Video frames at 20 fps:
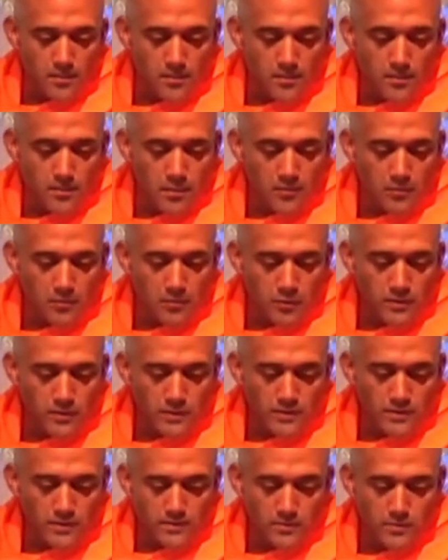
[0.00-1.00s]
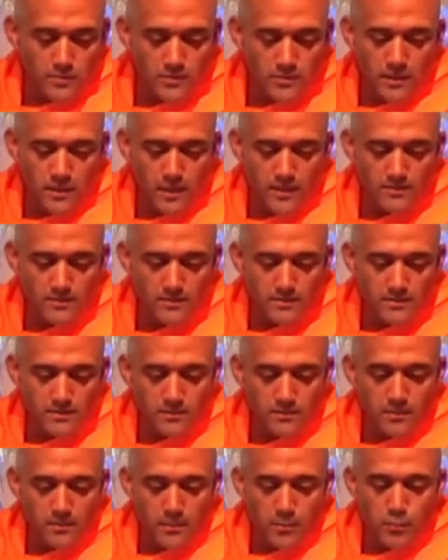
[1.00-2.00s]
Mavrodes, who says,
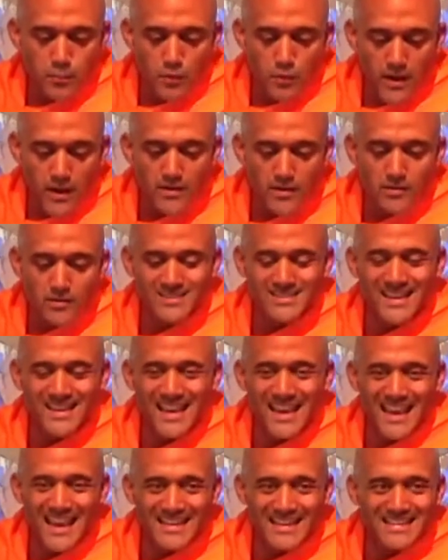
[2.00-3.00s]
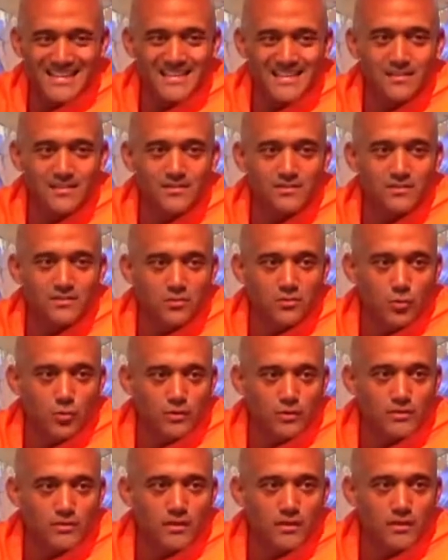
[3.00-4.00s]
Prayer is any
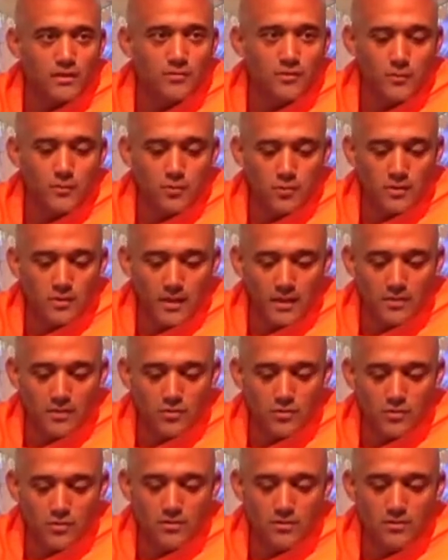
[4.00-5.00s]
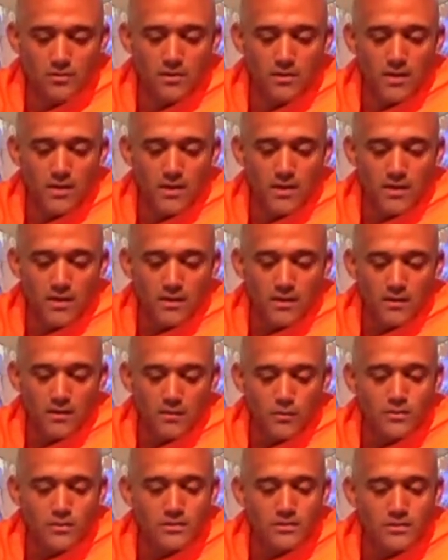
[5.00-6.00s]
sort of communication
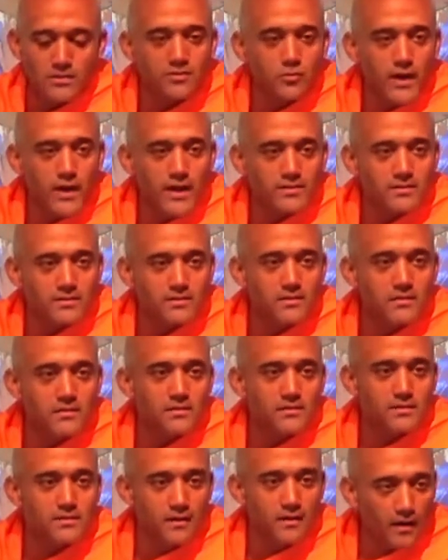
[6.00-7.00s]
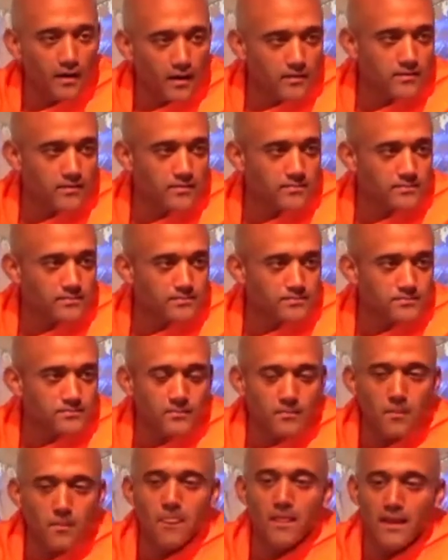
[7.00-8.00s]
which is addressed to God.
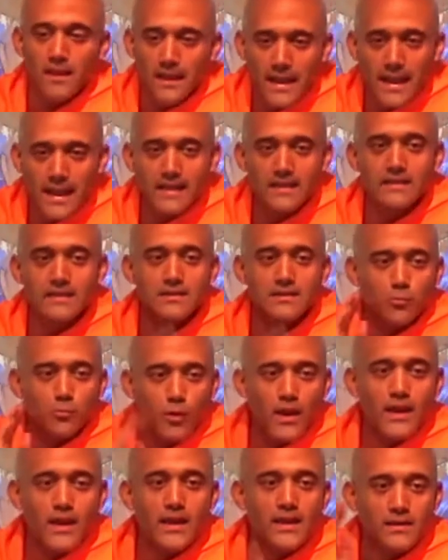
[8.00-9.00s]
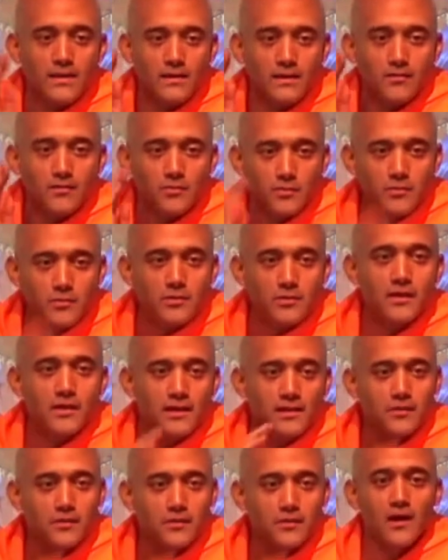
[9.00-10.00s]
Any way of
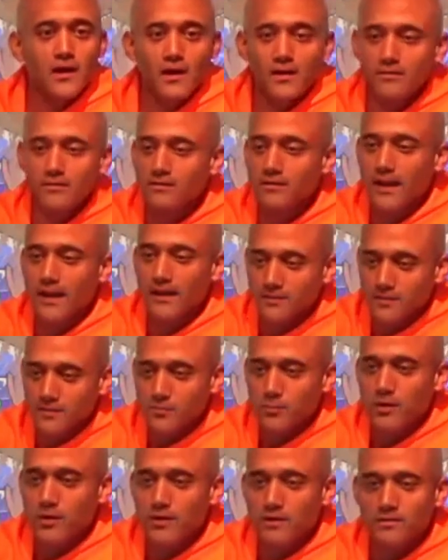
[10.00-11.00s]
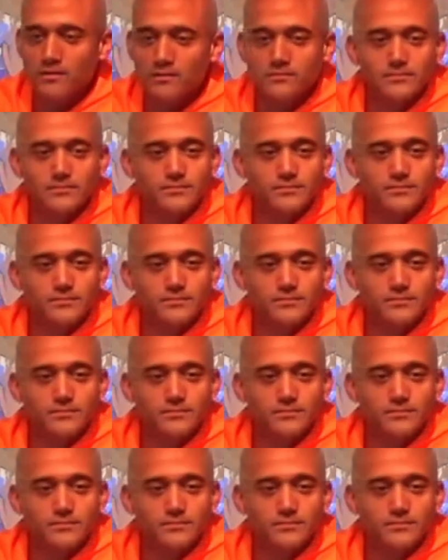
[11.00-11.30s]
communicating with God counts as prayer.